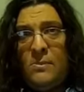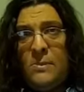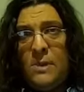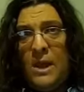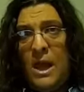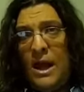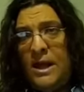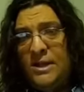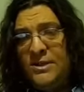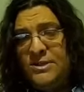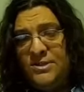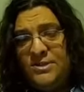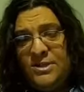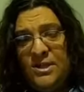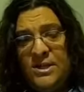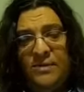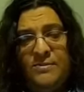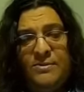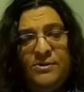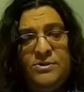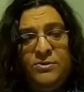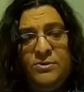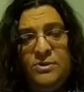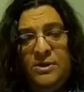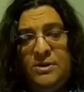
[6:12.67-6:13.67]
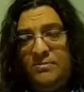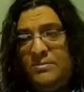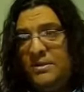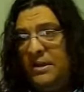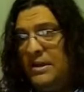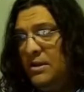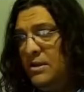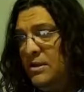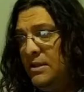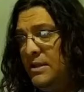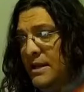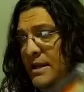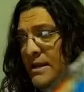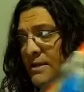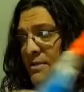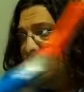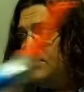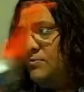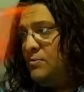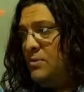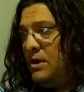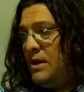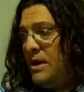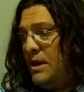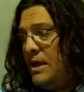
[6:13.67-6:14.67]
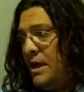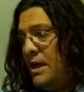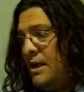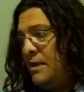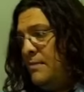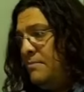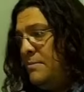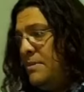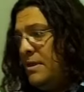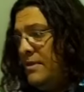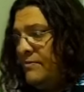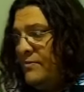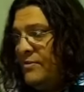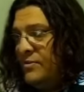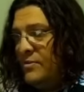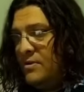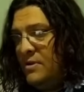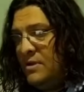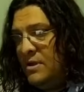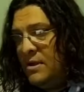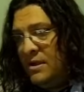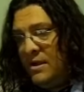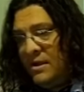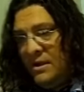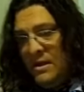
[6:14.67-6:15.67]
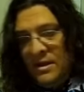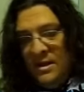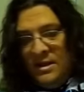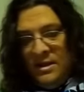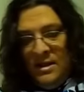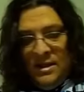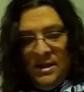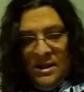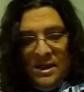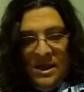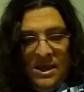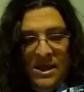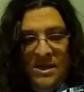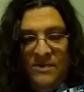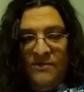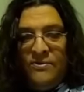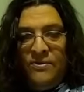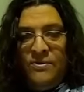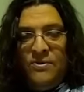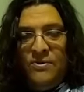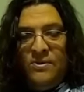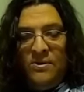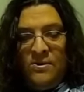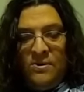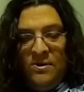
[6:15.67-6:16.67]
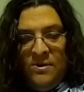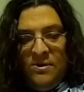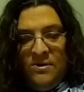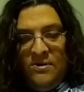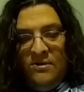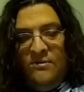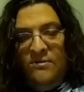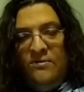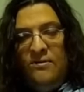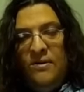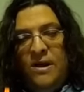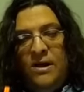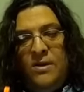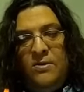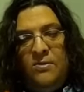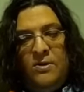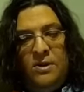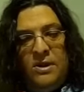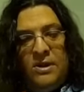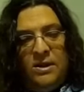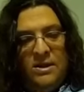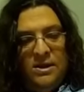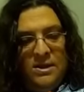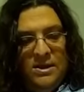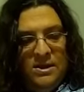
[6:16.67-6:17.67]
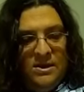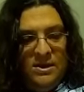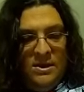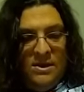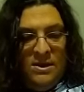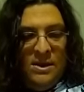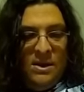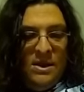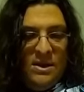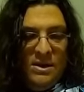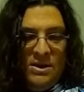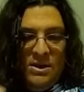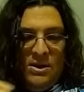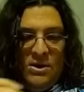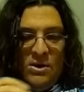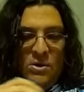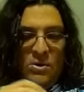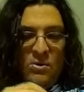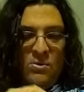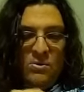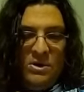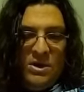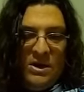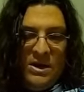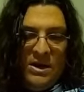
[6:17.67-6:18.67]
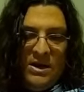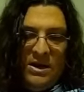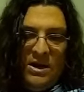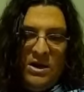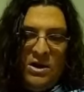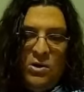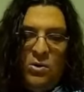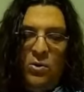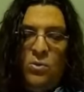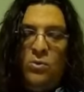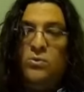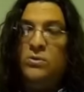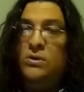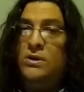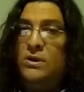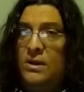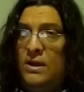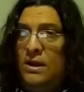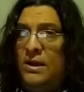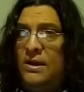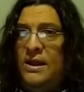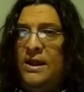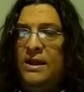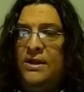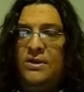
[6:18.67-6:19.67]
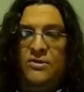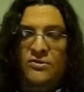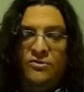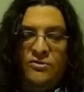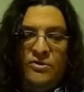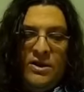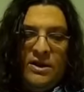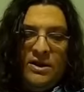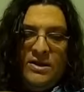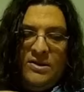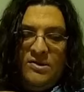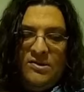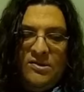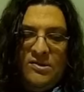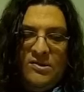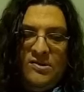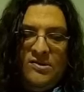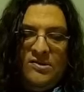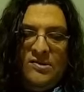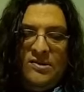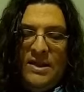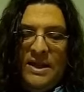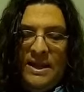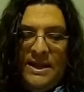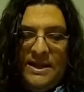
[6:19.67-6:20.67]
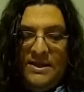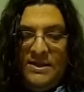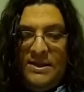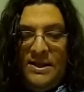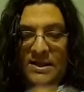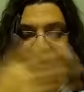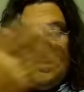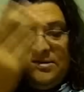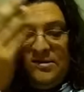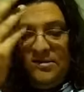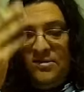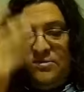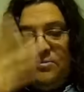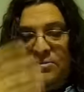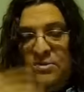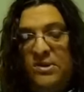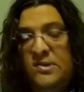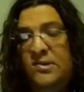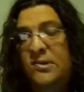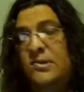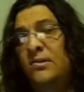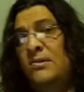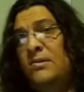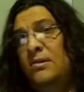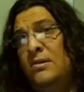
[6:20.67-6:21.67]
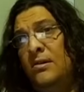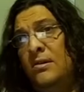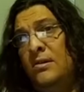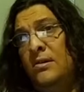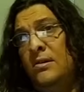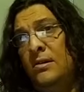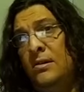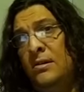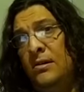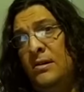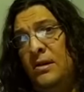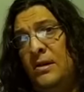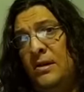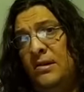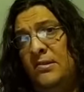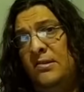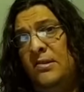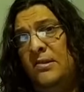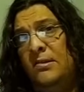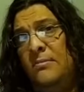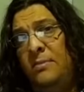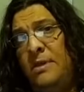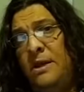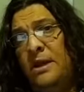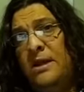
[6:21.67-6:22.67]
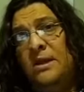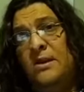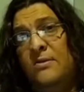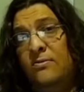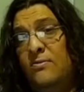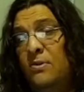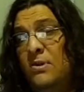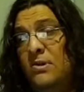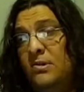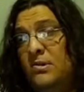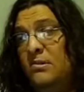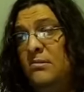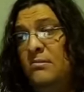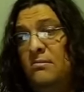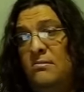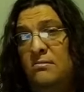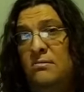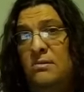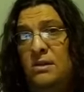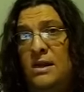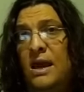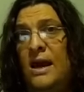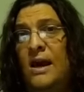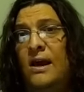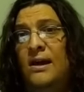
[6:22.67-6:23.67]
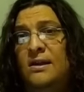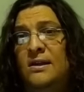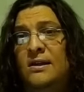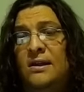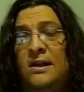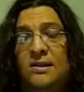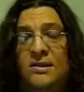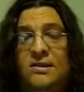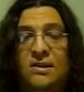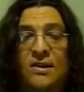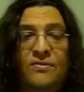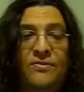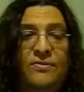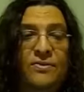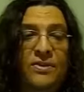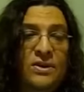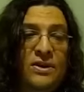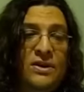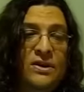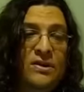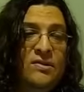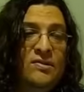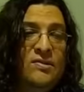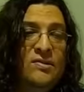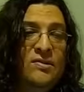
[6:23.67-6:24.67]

I just thought I would do an update on that. Why I'm never, ever firing, gonna own an AccuStrike. This is the reason. Is it a big enough reason? Yeah, it definitely is.